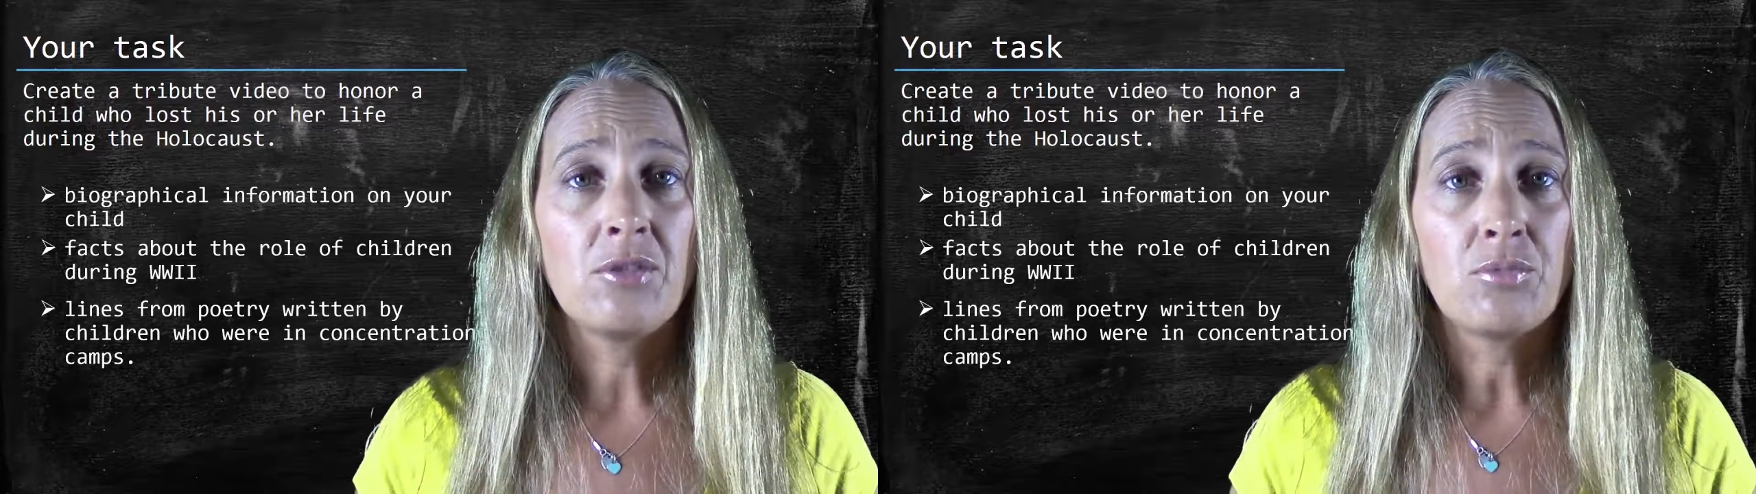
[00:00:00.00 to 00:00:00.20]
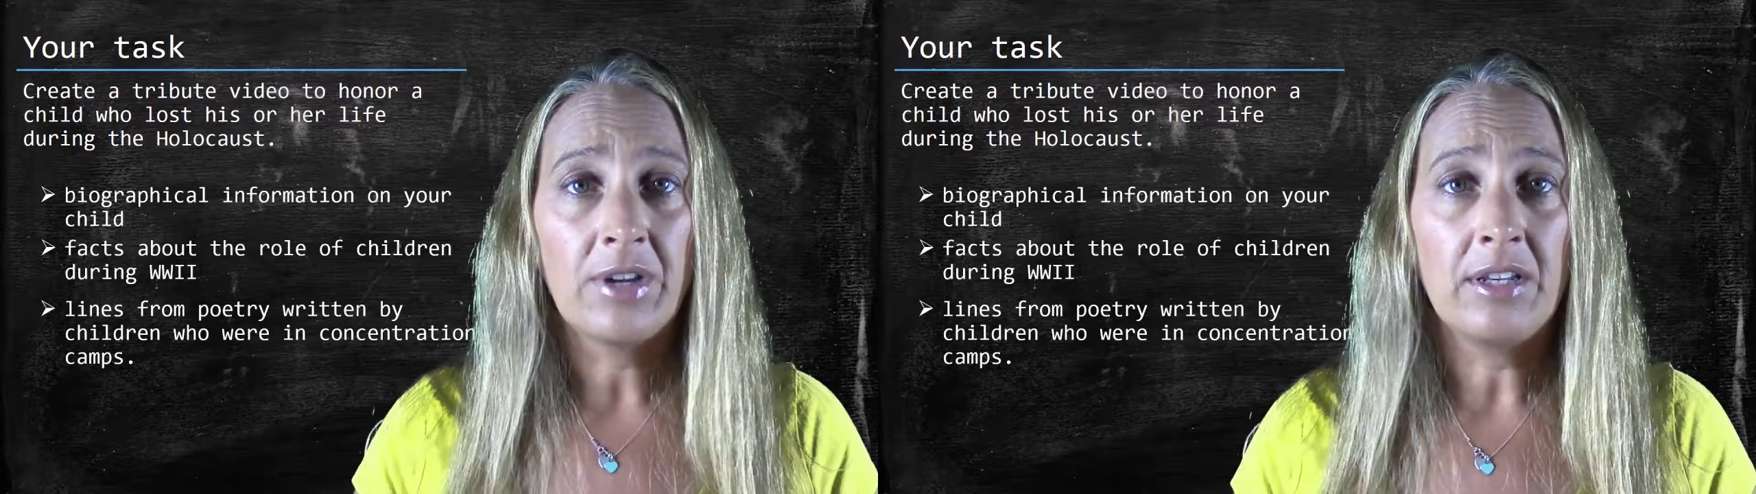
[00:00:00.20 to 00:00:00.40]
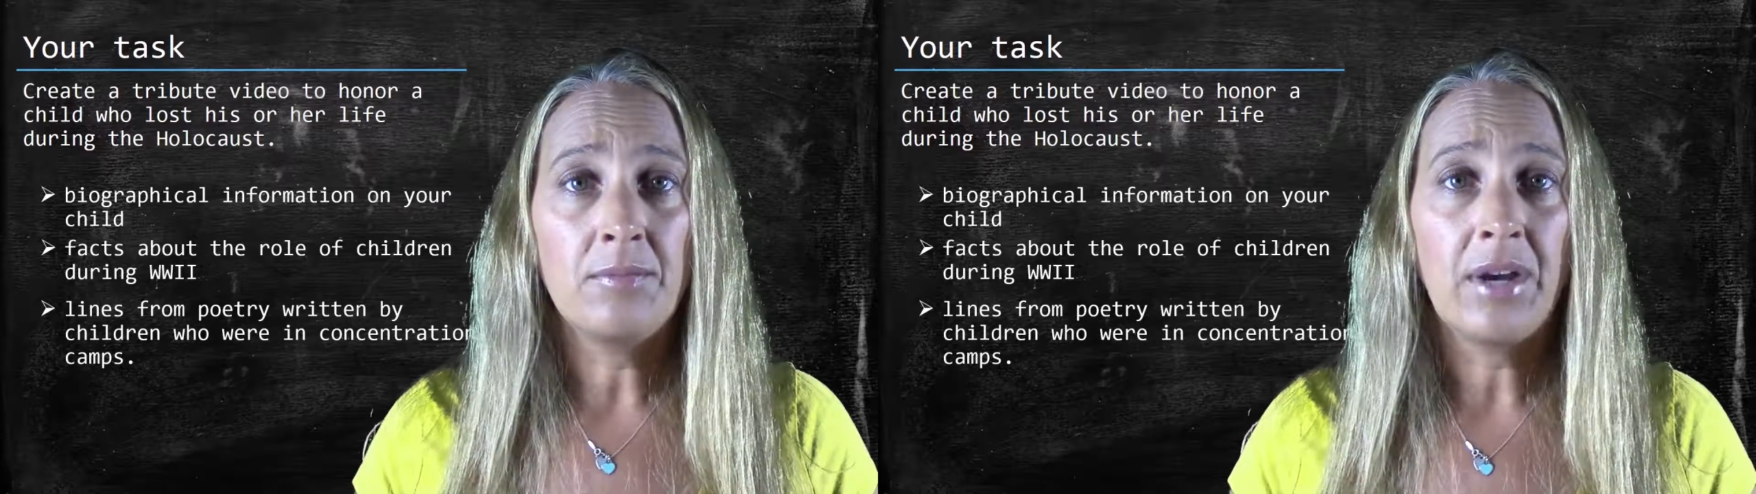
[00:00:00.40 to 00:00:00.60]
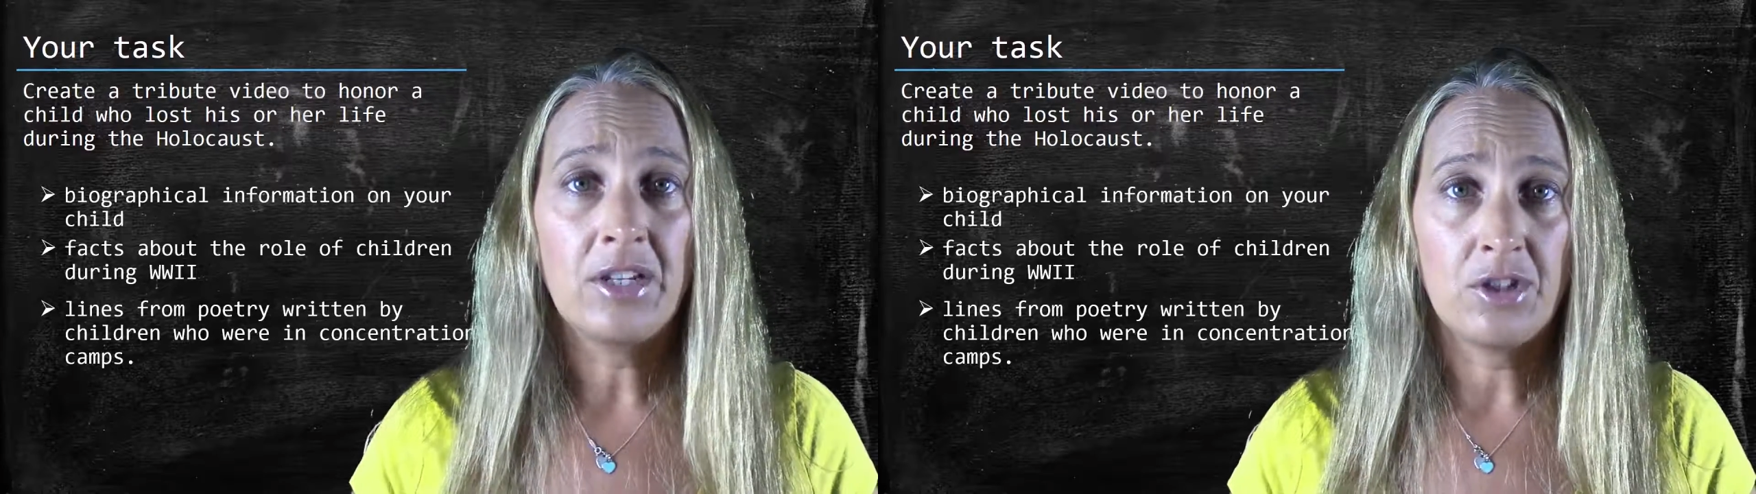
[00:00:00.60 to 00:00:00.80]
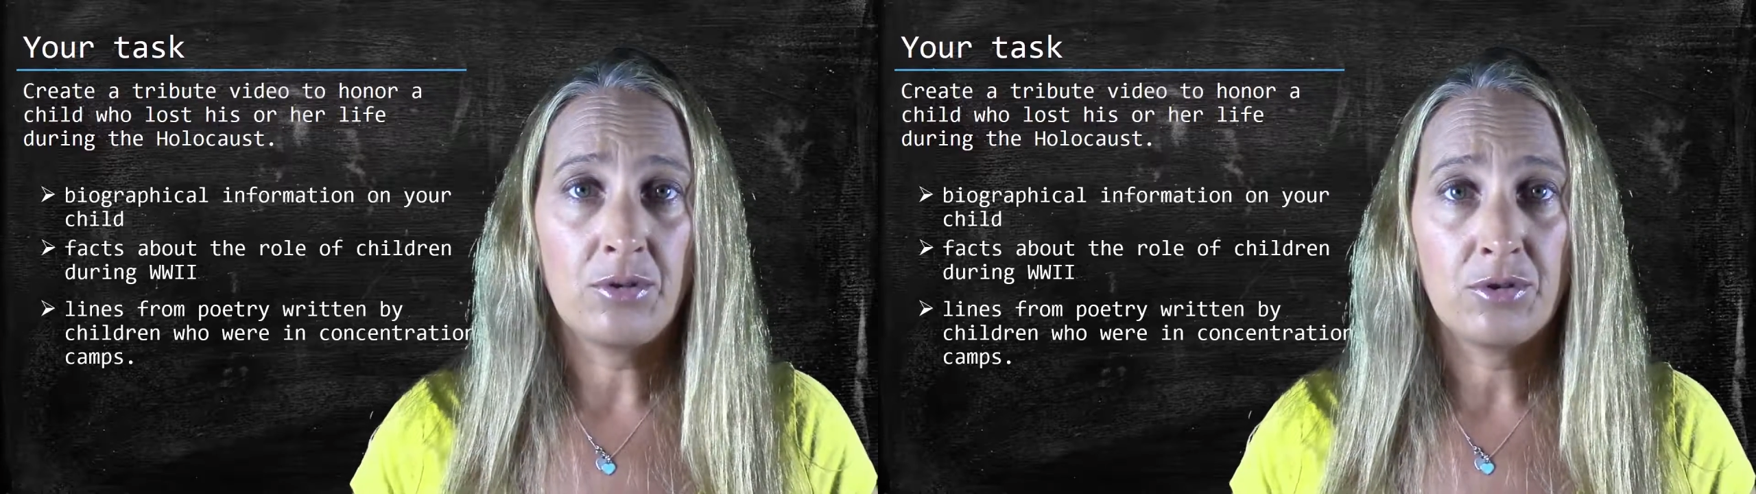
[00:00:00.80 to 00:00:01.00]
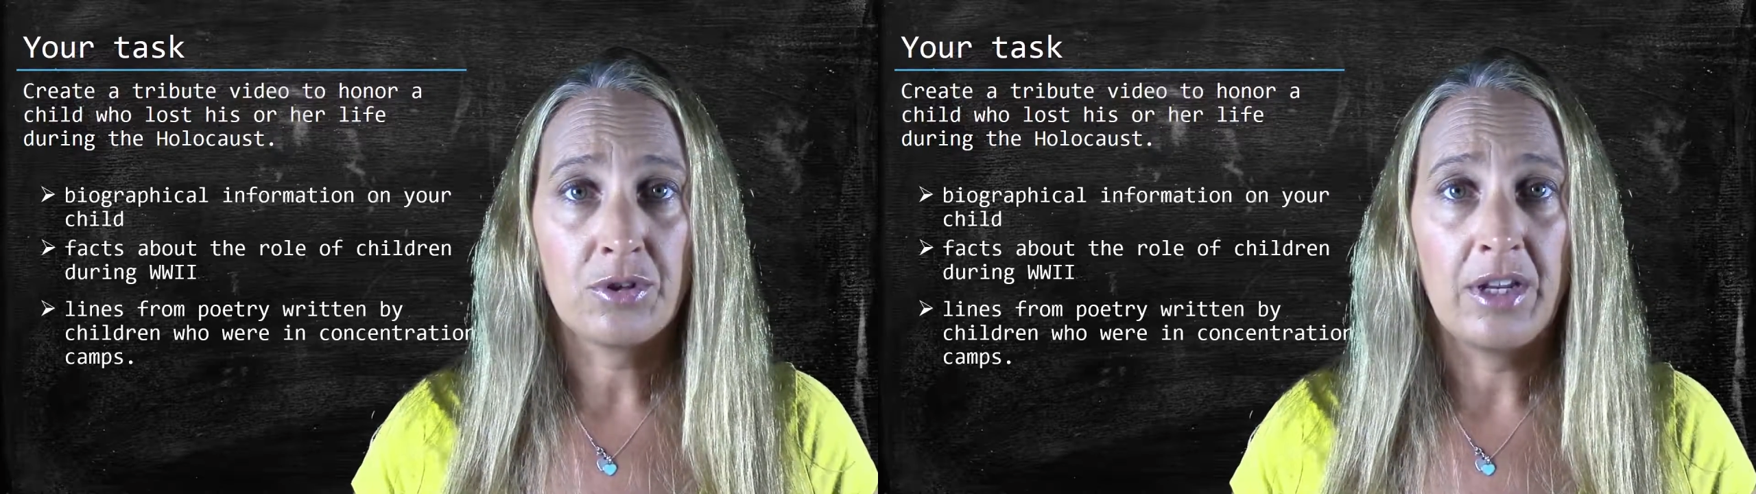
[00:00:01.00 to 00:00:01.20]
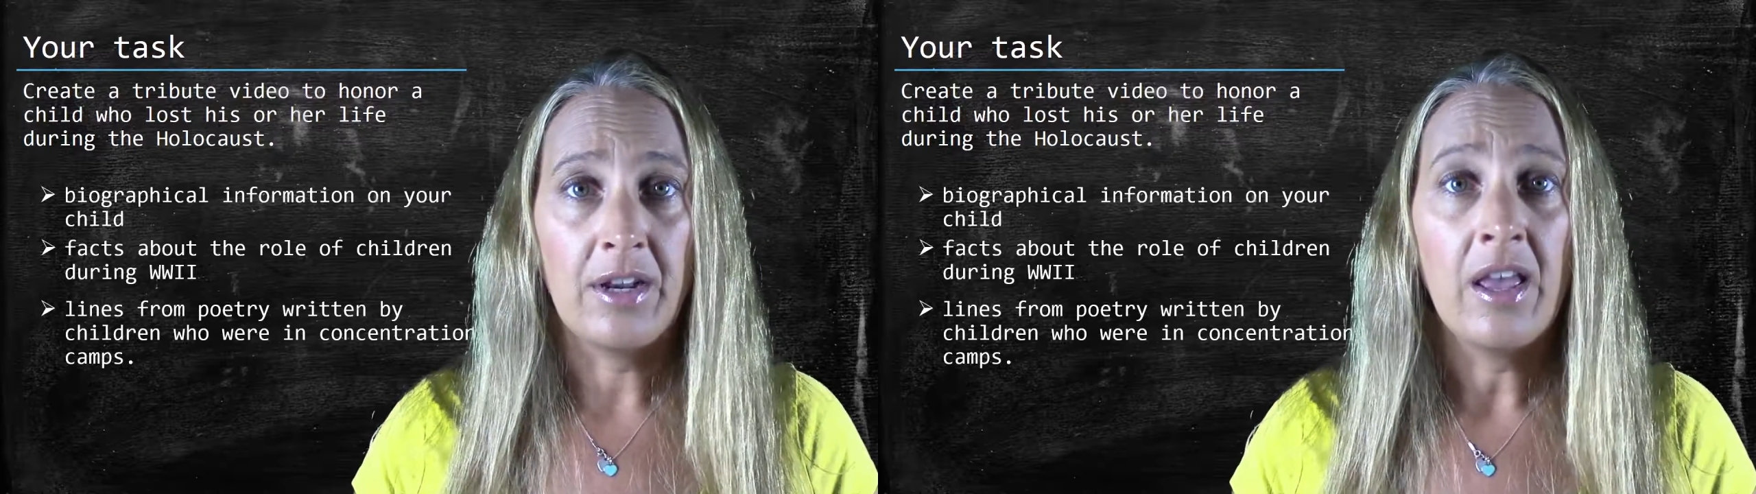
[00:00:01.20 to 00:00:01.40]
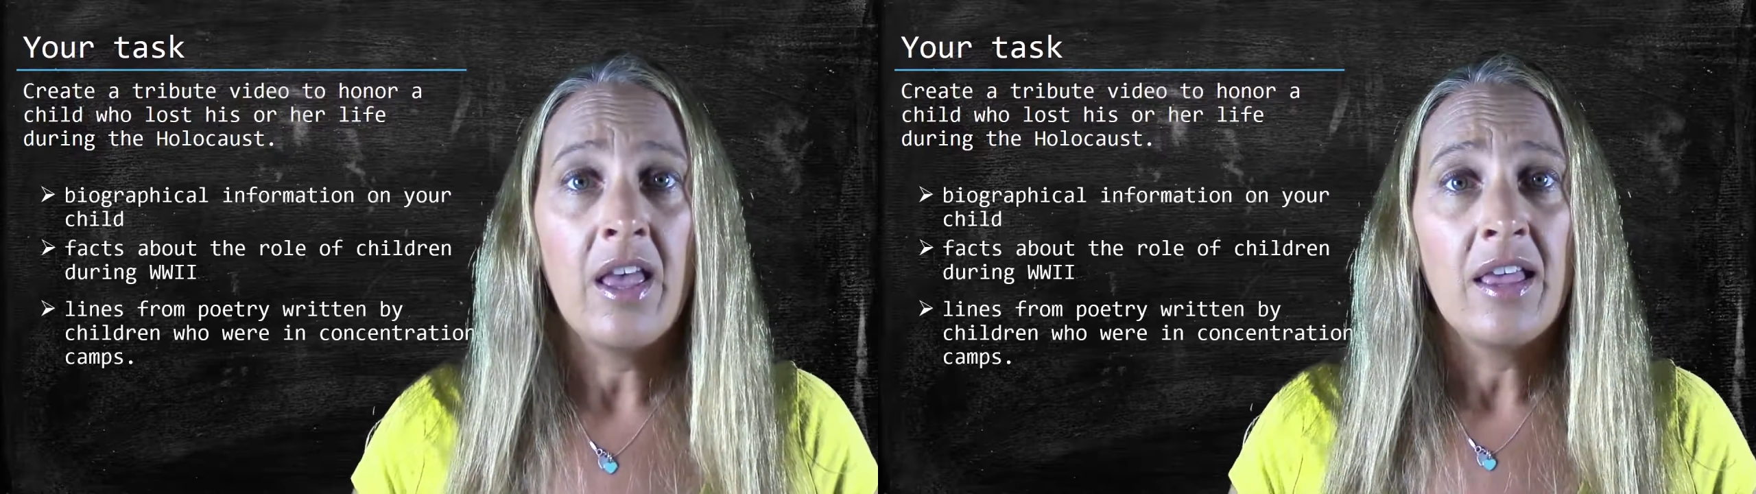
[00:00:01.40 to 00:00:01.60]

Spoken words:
written by children